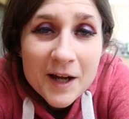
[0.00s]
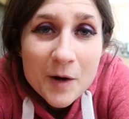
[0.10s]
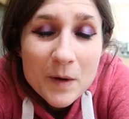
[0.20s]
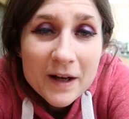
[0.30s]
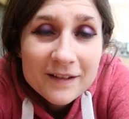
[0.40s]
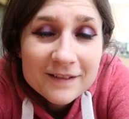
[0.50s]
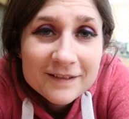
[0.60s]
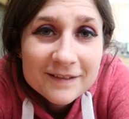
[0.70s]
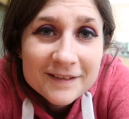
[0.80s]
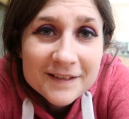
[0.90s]
Well,
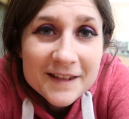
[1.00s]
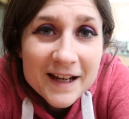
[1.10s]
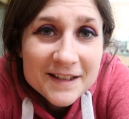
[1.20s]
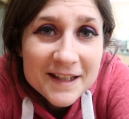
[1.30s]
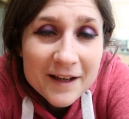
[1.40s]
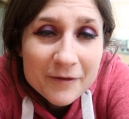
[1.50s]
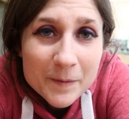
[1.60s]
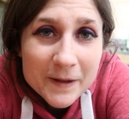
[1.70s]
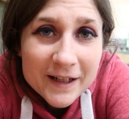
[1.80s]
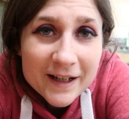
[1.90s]
that's it
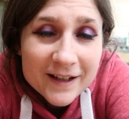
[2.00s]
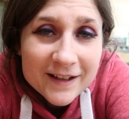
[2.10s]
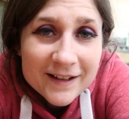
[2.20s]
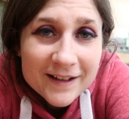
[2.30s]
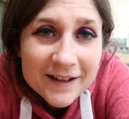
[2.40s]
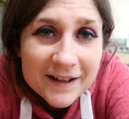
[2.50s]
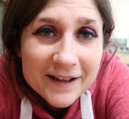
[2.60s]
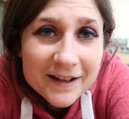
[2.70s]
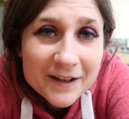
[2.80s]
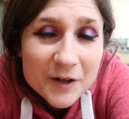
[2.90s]
everybody.
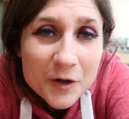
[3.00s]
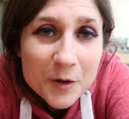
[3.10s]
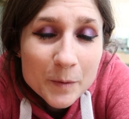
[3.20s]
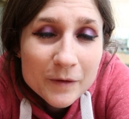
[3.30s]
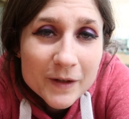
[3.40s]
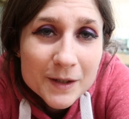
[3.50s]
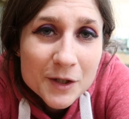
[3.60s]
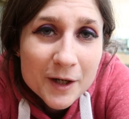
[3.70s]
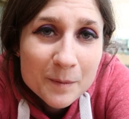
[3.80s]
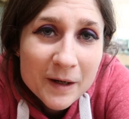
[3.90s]
I hope you've
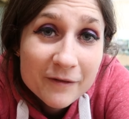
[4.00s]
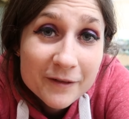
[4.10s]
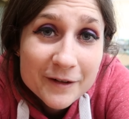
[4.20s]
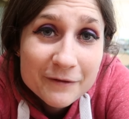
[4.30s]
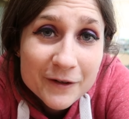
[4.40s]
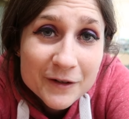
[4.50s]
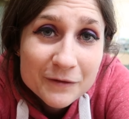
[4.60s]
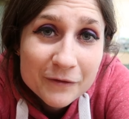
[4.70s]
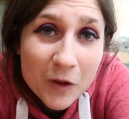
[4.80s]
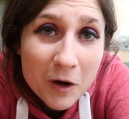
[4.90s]
enjoyed my very
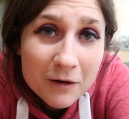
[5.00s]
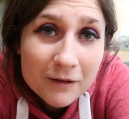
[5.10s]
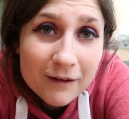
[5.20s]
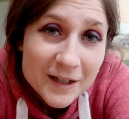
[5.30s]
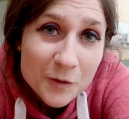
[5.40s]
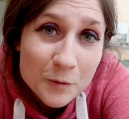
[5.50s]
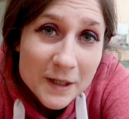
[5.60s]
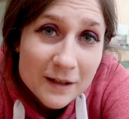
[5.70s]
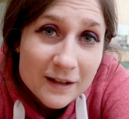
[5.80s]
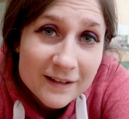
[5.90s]
first vlog. A
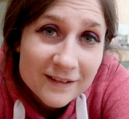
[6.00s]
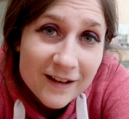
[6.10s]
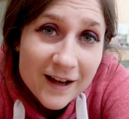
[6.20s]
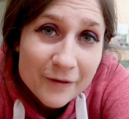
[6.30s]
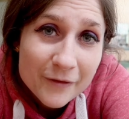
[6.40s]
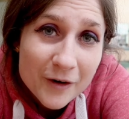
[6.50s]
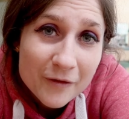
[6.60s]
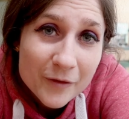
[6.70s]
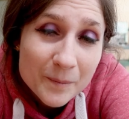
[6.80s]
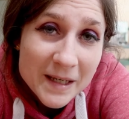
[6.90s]
week in the life
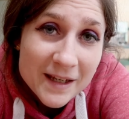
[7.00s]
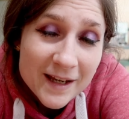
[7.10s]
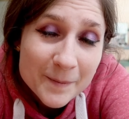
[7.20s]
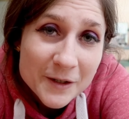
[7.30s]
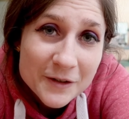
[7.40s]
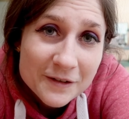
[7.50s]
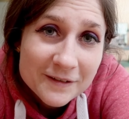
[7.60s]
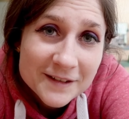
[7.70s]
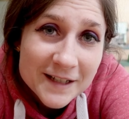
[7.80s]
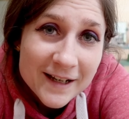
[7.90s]
of me, Emma Cook,
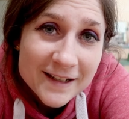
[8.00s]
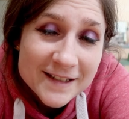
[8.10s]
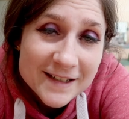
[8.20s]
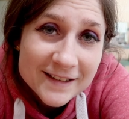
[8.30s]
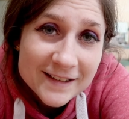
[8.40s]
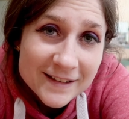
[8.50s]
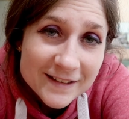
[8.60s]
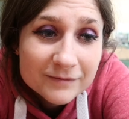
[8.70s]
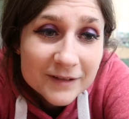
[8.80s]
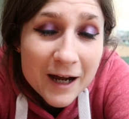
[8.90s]
the Tiny Turner.
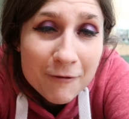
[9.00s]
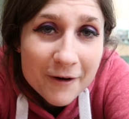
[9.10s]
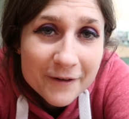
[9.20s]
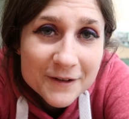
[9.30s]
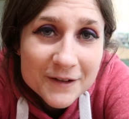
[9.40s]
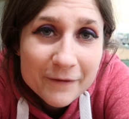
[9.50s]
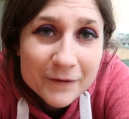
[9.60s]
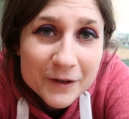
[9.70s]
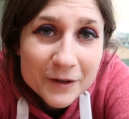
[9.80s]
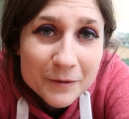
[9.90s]
Now all that's
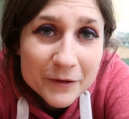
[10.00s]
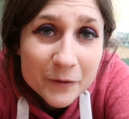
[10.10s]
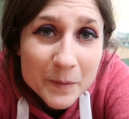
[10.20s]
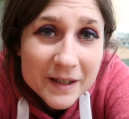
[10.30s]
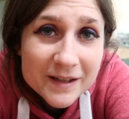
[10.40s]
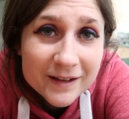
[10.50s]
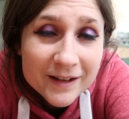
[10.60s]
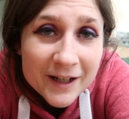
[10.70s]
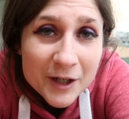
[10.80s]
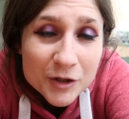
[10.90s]
left to do is for me to
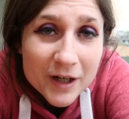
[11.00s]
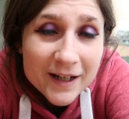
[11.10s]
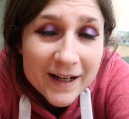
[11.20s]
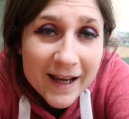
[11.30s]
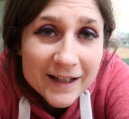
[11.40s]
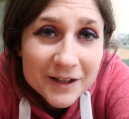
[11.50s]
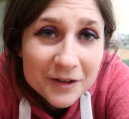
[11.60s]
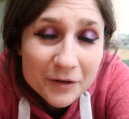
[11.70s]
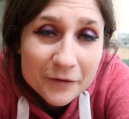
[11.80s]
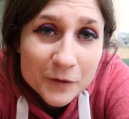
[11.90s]
try and edit
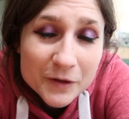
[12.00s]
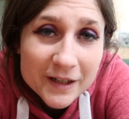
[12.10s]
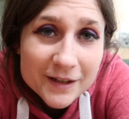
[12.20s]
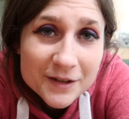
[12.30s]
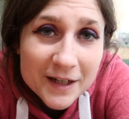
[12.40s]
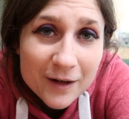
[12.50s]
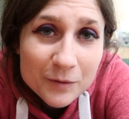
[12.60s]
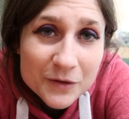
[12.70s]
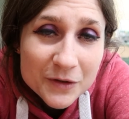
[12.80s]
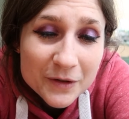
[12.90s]
all the footage
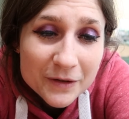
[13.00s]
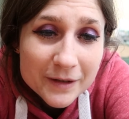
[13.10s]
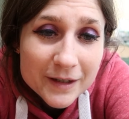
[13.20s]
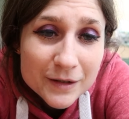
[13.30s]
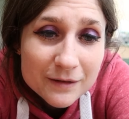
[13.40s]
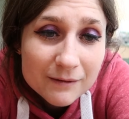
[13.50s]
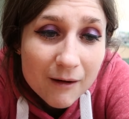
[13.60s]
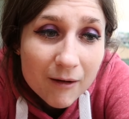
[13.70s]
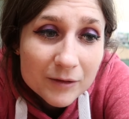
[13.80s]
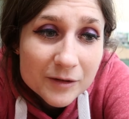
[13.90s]
down so that it's
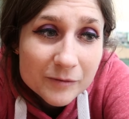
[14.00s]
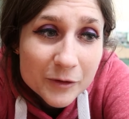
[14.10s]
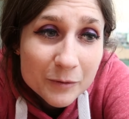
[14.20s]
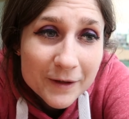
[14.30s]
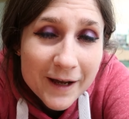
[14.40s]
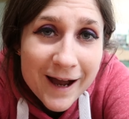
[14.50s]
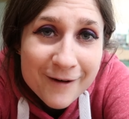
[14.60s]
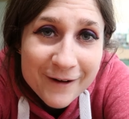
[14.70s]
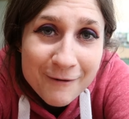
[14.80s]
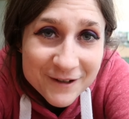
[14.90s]
not
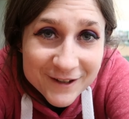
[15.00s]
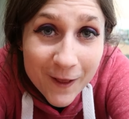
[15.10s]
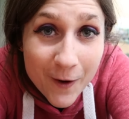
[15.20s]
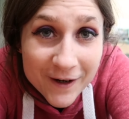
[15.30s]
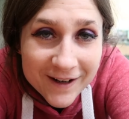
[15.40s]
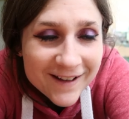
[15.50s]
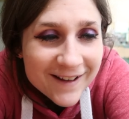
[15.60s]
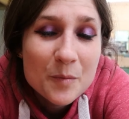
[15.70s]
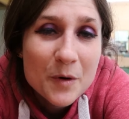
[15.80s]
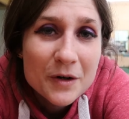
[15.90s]
2.5 hours long.
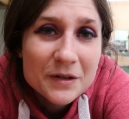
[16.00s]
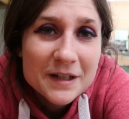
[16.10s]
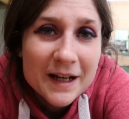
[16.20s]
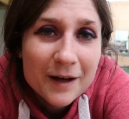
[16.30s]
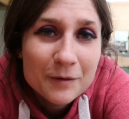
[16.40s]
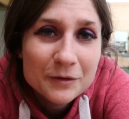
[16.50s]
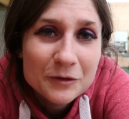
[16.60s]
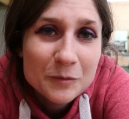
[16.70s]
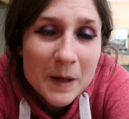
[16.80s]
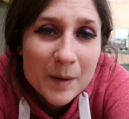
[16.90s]
But I will
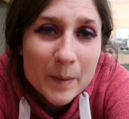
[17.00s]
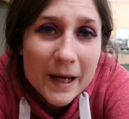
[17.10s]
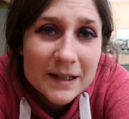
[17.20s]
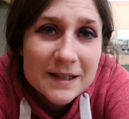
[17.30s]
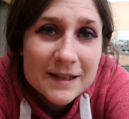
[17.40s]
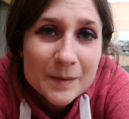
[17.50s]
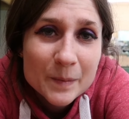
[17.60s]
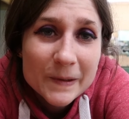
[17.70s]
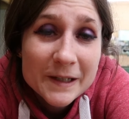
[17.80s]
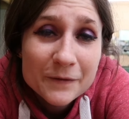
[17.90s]
do my best.
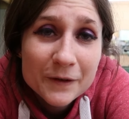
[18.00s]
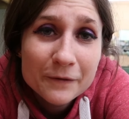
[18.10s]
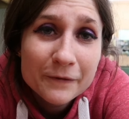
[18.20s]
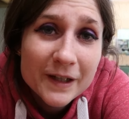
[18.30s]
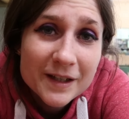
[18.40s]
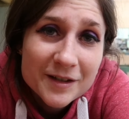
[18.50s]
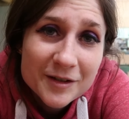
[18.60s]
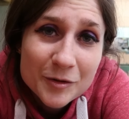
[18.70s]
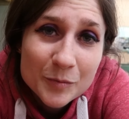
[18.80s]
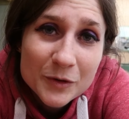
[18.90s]
Please feel free to
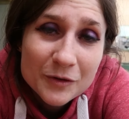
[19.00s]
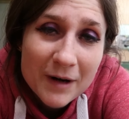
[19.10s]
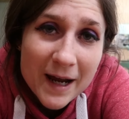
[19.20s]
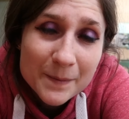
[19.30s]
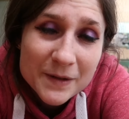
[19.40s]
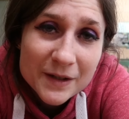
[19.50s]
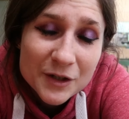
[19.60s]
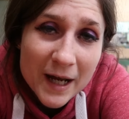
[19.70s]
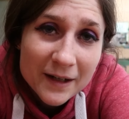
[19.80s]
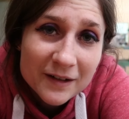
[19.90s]
subscribe to the
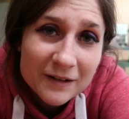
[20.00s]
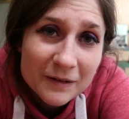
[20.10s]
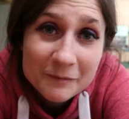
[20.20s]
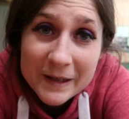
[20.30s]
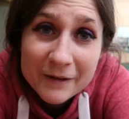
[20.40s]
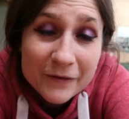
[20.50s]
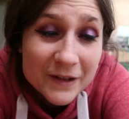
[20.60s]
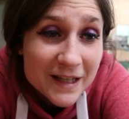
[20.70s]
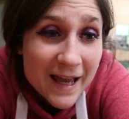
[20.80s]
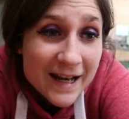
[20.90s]
channel. If
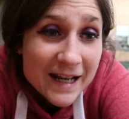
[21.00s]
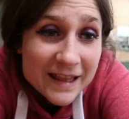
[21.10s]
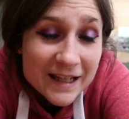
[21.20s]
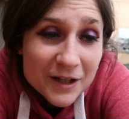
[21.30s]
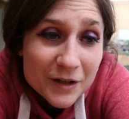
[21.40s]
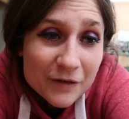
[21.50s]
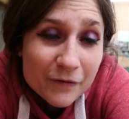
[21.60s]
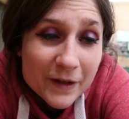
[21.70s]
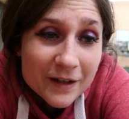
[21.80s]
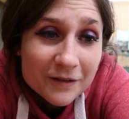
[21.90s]
there's anything that you
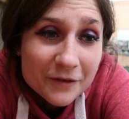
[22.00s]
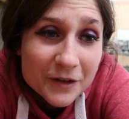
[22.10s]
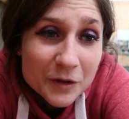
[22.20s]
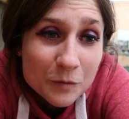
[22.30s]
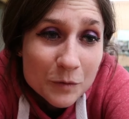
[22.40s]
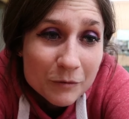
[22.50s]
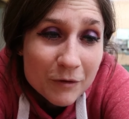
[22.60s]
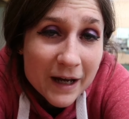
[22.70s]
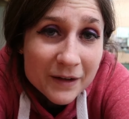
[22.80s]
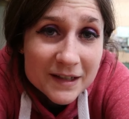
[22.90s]
feel that you would
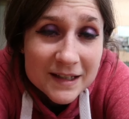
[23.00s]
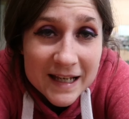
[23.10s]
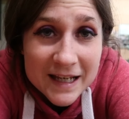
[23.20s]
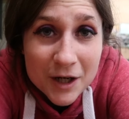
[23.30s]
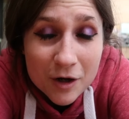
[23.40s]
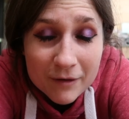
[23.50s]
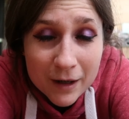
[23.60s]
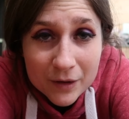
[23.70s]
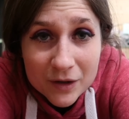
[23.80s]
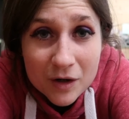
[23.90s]
rather see or
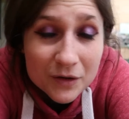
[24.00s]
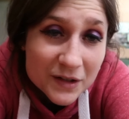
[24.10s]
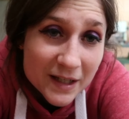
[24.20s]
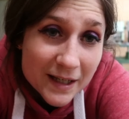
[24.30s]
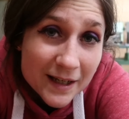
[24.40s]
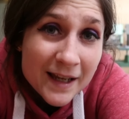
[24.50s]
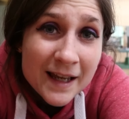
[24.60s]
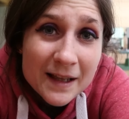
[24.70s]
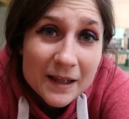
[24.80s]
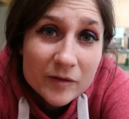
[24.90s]
rather not see,
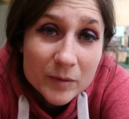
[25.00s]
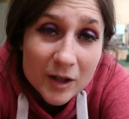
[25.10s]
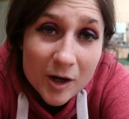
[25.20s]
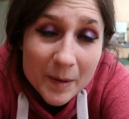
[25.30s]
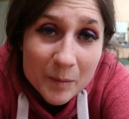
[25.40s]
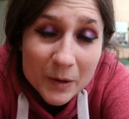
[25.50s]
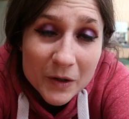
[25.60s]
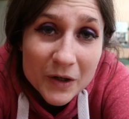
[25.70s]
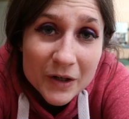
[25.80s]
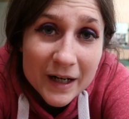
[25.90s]
leave me a comment
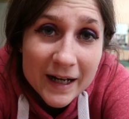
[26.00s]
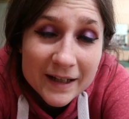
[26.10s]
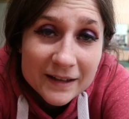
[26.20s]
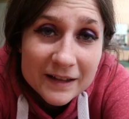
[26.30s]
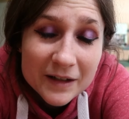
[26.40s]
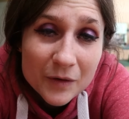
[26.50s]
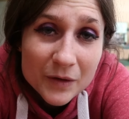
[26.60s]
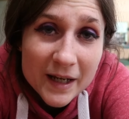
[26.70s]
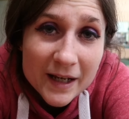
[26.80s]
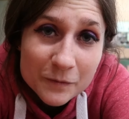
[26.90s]
below, and on
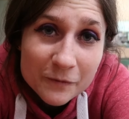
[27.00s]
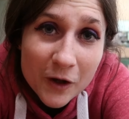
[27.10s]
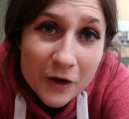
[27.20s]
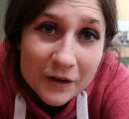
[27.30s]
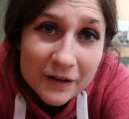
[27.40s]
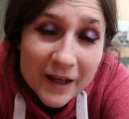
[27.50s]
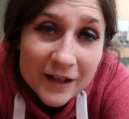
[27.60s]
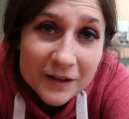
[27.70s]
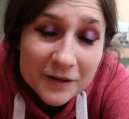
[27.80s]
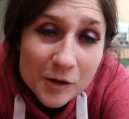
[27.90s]
the next vlog
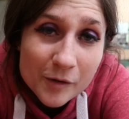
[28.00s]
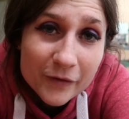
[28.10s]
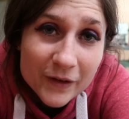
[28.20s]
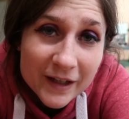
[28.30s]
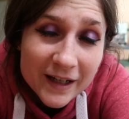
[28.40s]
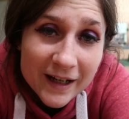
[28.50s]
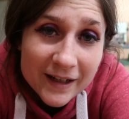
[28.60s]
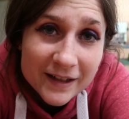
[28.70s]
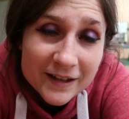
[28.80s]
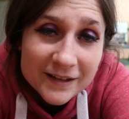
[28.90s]
then hopefully
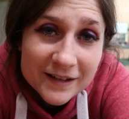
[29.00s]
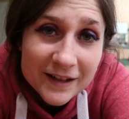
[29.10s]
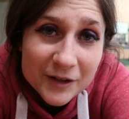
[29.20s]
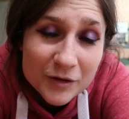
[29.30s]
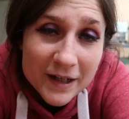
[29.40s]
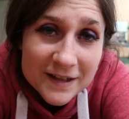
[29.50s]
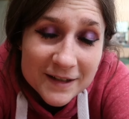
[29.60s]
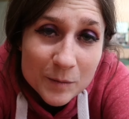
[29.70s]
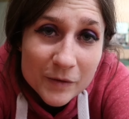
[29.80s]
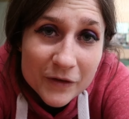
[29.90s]
I can address
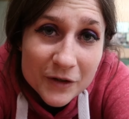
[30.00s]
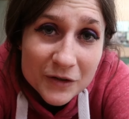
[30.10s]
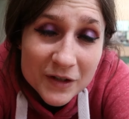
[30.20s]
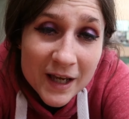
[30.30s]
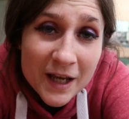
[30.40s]
some of those